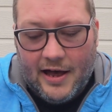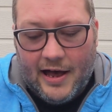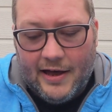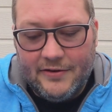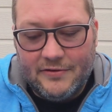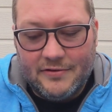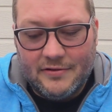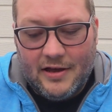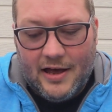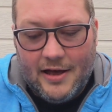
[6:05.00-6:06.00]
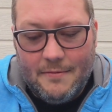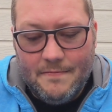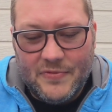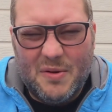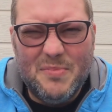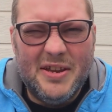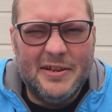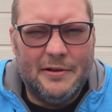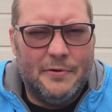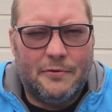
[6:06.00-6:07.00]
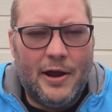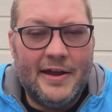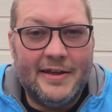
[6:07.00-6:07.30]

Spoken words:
and immediately regretted